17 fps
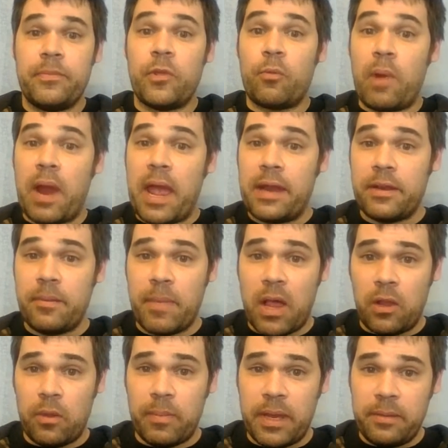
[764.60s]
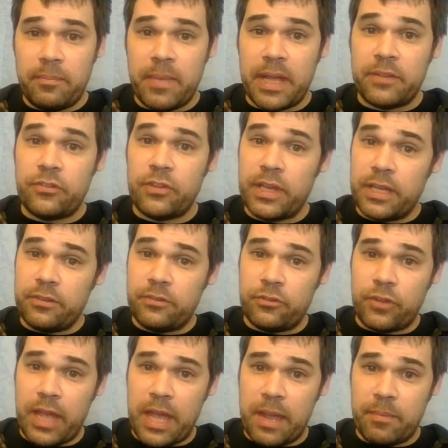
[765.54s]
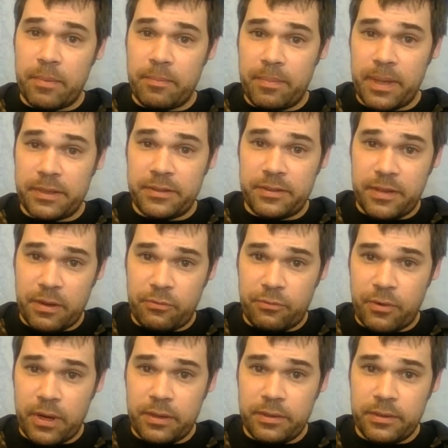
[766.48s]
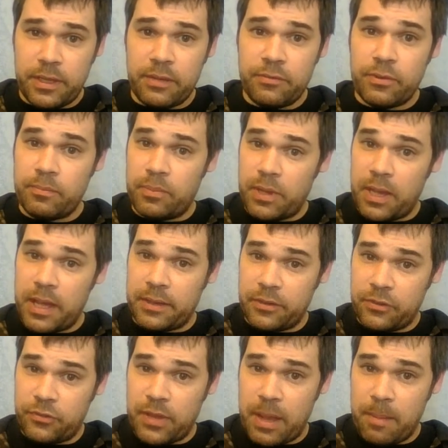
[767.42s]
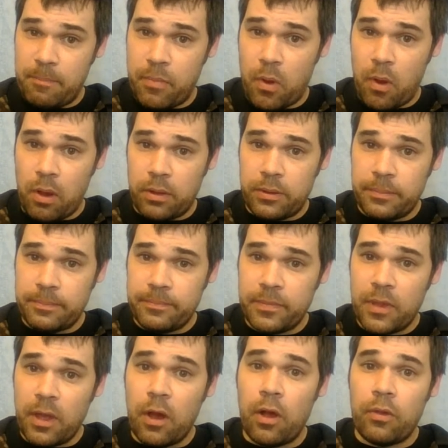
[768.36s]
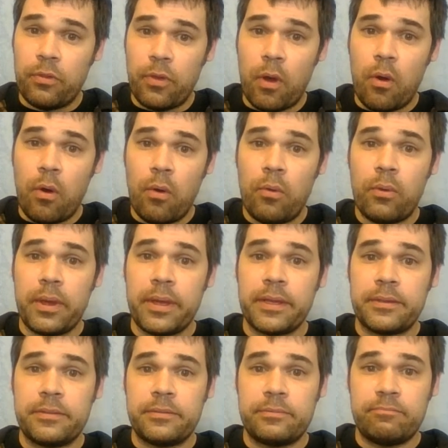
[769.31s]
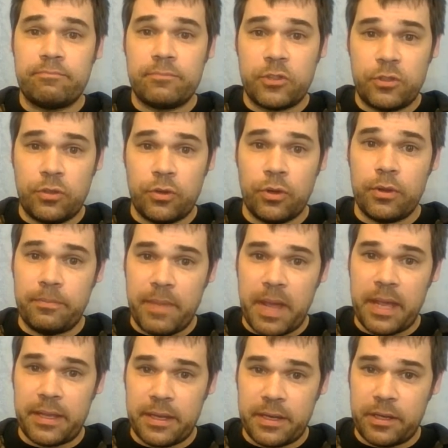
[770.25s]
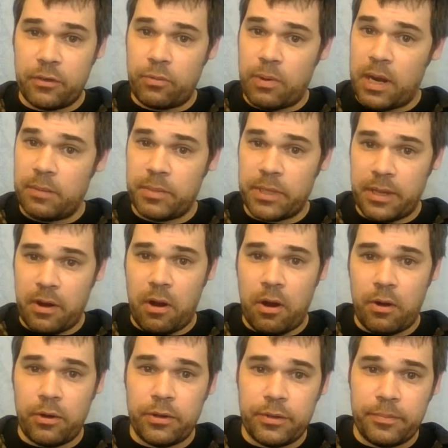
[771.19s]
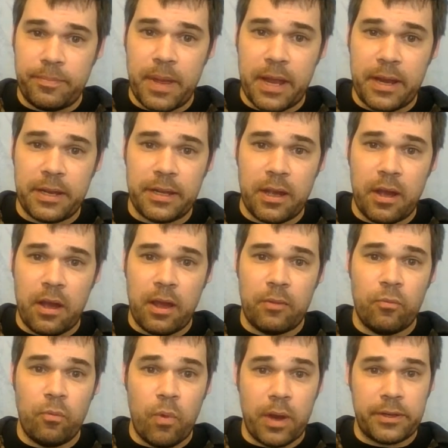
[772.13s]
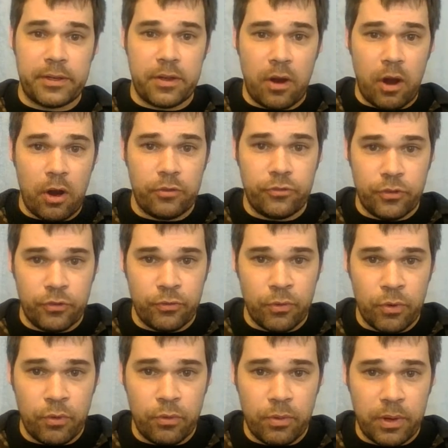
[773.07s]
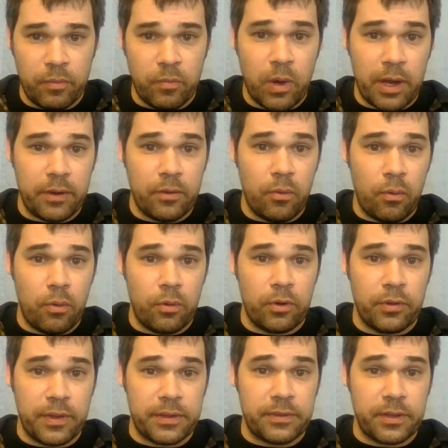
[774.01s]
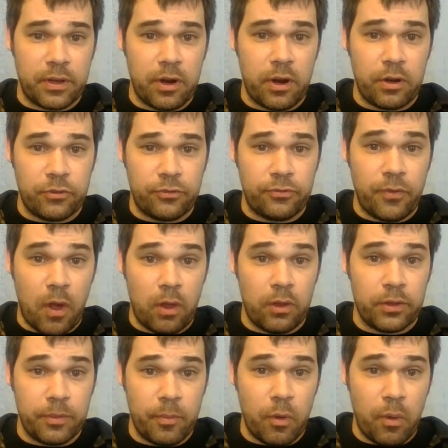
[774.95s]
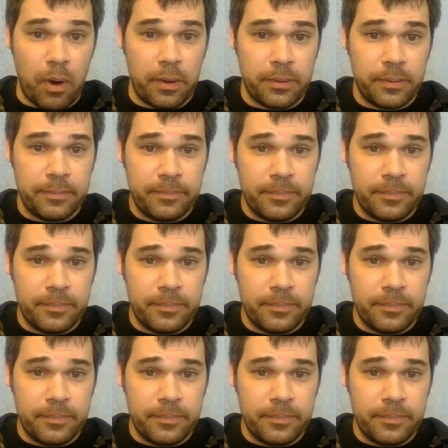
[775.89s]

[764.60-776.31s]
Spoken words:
The random element makes each game a bit different, even playing the same book, although it could make it incredibly harder depending on what cards you drew and what order that the cards fall on the board.